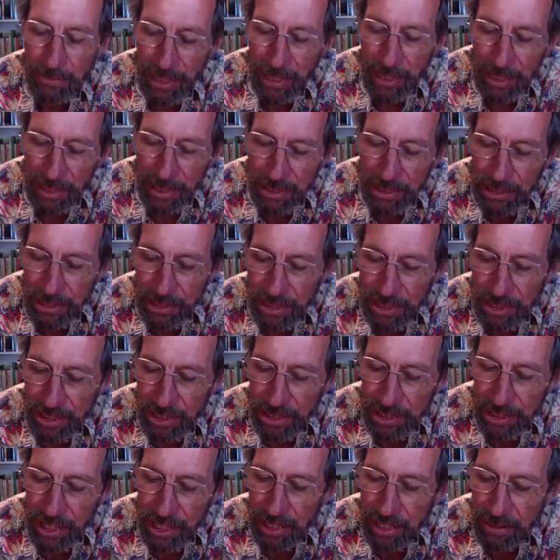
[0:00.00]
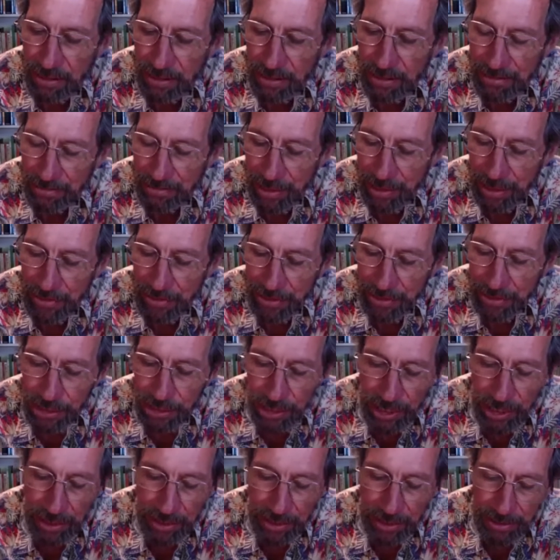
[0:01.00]
Ranch in the shadow of Mount
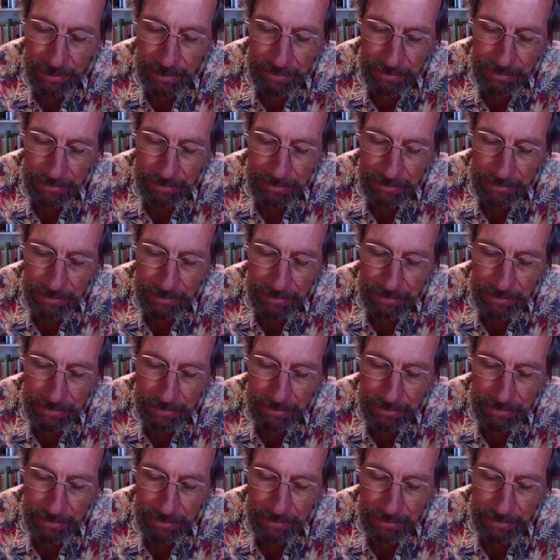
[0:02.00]
Shin.